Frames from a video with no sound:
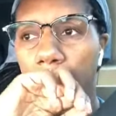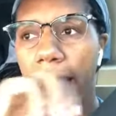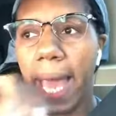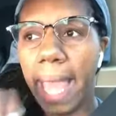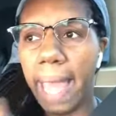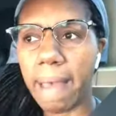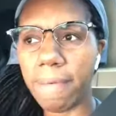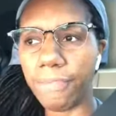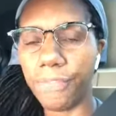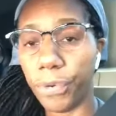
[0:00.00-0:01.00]
I
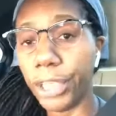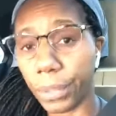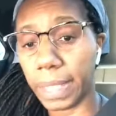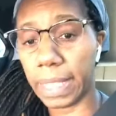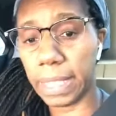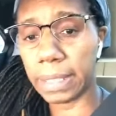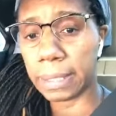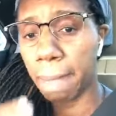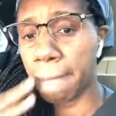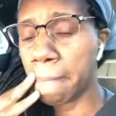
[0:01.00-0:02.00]
have 4
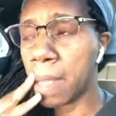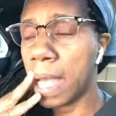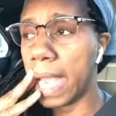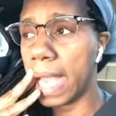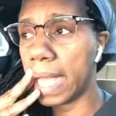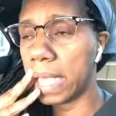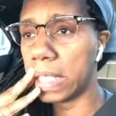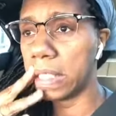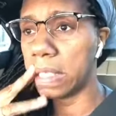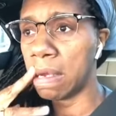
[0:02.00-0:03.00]
degrees,
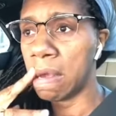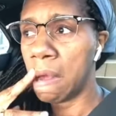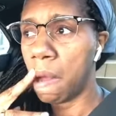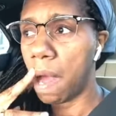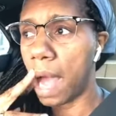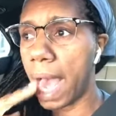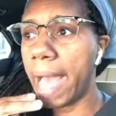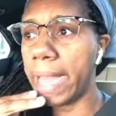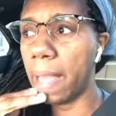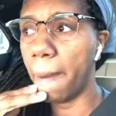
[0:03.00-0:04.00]
and
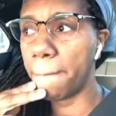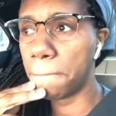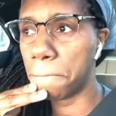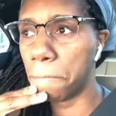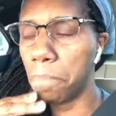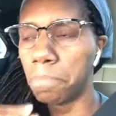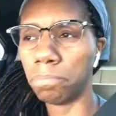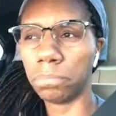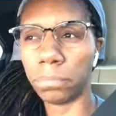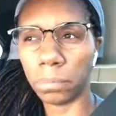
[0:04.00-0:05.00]
I am
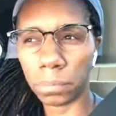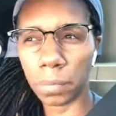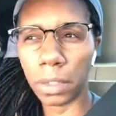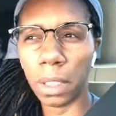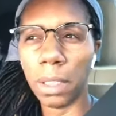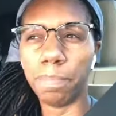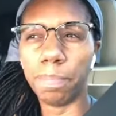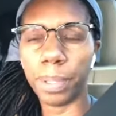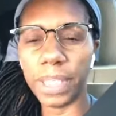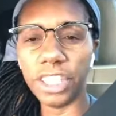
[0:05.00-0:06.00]

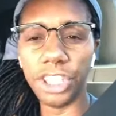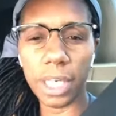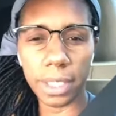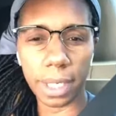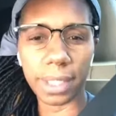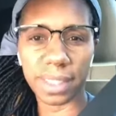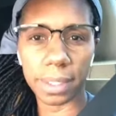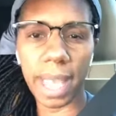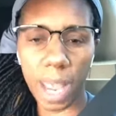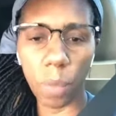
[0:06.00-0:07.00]
pretty
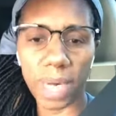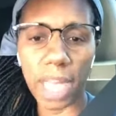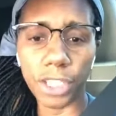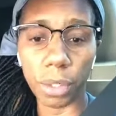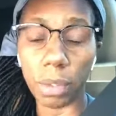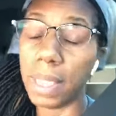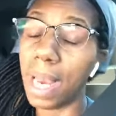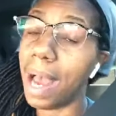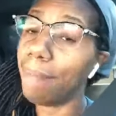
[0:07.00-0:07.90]
genius at what I do. Now,